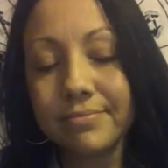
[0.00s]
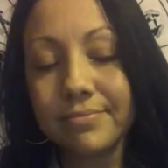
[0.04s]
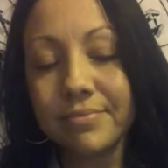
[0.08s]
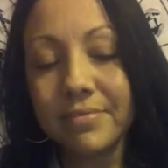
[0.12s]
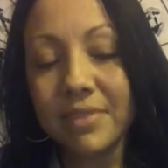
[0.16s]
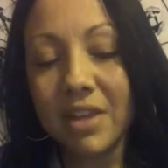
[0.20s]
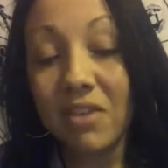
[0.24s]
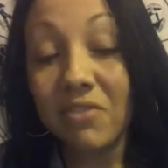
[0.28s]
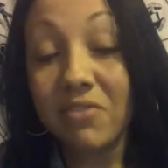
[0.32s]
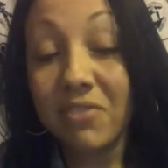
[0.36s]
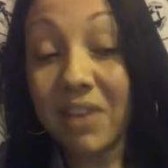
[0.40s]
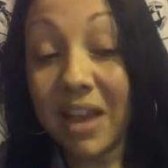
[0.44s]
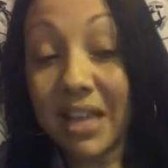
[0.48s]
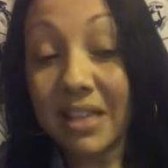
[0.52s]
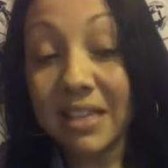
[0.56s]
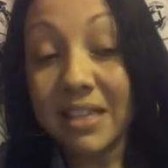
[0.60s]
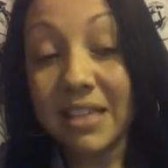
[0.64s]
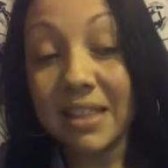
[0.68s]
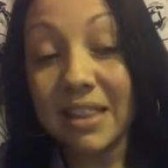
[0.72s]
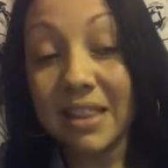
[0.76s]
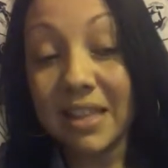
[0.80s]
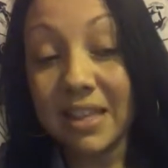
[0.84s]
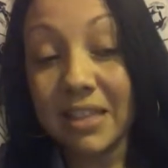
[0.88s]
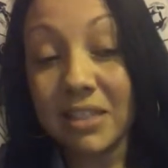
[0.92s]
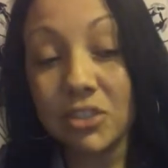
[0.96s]
a
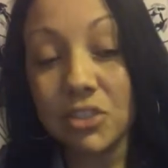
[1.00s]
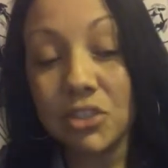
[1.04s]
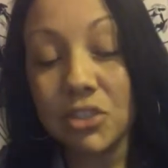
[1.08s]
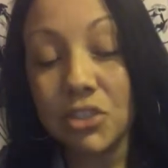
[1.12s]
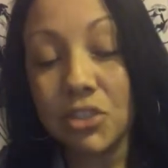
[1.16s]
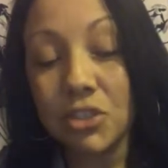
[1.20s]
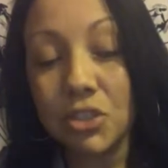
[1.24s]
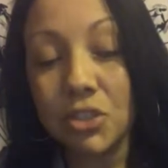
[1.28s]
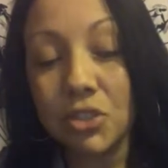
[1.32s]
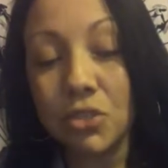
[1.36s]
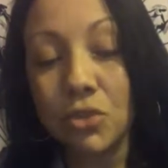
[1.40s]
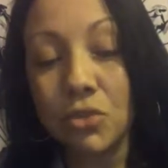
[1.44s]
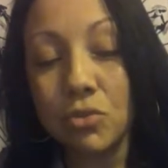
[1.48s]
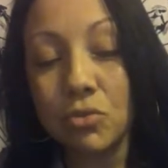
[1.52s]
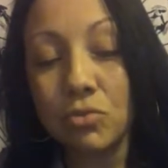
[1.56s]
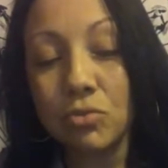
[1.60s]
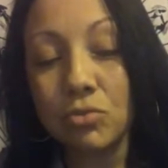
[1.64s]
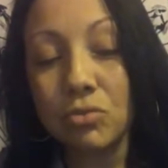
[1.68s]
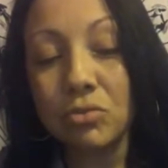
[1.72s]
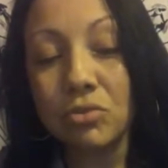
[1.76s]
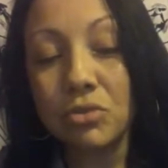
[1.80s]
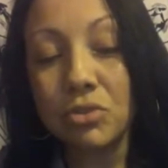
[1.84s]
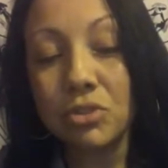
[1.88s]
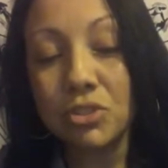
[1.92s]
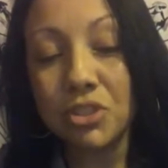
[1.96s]
valid thing to
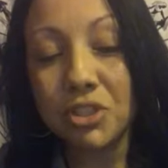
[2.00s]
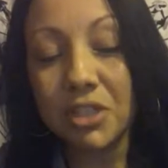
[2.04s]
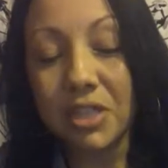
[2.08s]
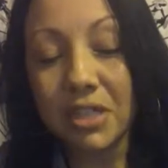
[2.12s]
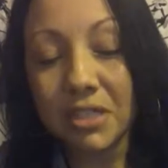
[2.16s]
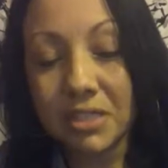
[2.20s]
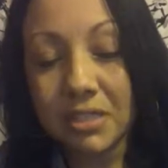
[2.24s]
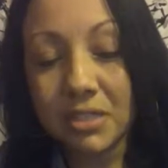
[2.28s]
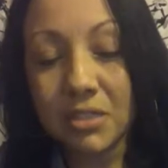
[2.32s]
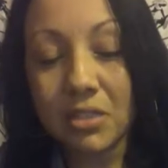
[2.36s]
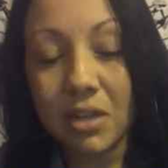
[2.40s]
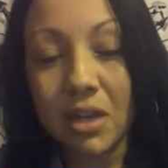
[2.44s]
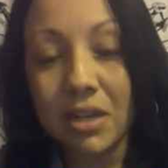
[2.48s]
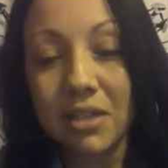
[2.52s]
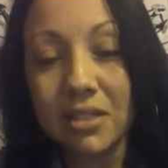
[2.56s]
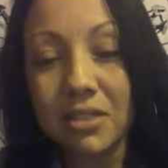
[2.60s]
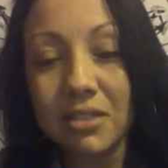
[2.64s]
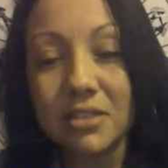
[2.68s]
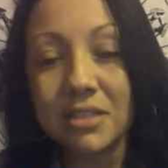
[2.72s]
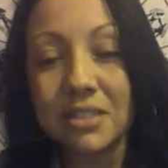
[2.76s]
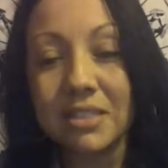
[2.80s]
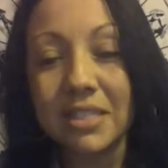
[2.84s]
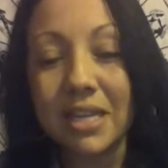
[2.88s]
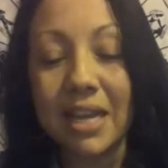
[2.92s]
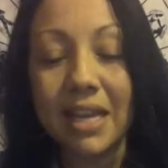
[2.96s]
do, just to
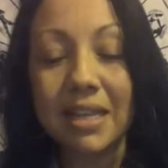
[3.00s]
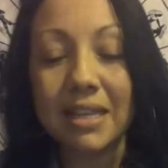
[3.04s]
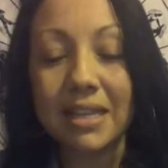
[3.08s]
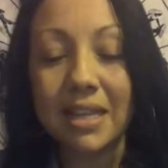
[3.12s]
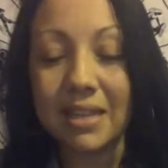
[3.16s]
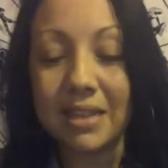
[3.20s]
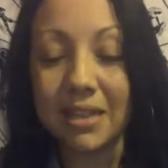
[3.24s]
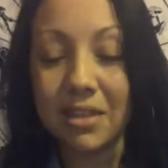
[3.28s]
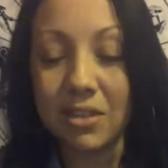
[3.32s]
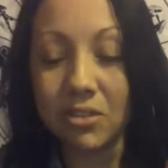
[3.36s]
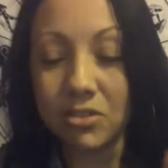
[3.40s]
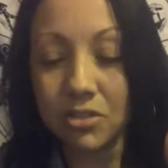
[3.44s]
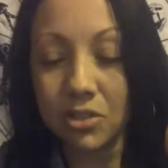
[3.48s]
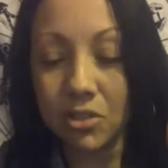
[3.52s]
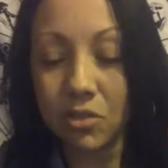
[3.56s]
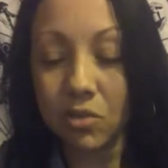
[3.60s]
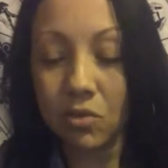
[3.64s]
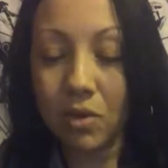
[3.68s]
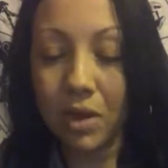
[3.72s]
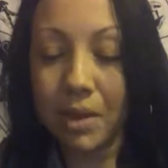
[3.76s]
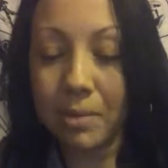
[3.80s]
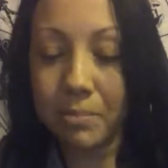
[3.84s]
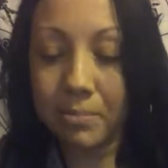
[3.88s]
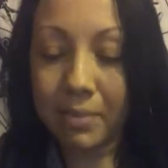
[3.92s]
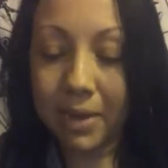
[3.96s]
understand that there's a
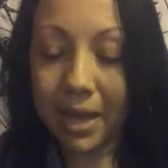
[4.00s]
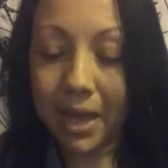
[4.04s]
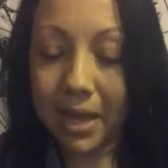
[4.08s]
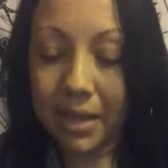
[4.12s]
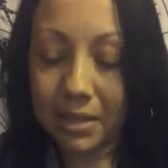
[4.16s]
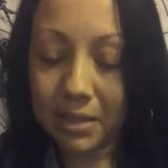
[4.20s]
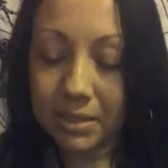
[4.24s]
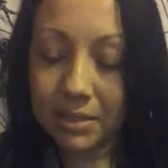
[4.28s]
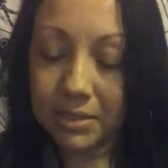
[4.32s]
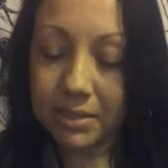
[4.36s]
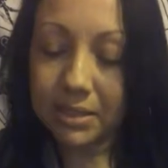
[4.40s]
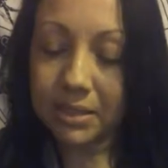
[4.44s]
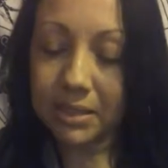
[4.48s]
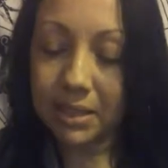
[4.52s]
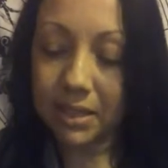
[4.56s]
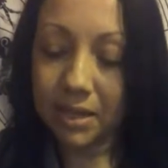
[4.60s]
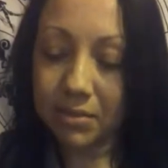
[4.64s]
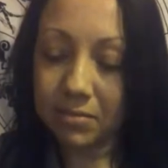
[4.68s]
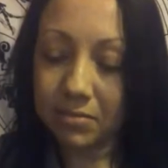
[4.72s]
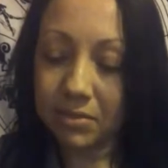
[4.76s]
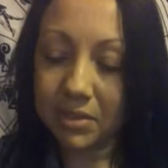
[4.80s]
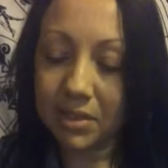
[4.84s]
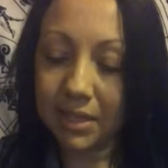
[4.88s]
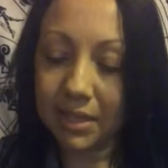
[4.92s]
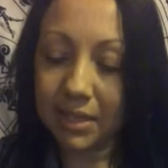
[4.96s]
great balance in
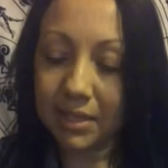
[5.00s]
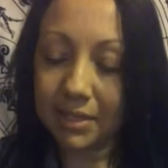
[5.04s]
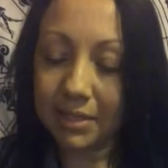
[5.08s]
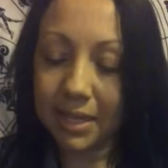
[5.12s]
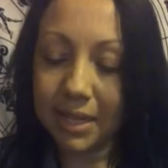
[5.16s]
everything,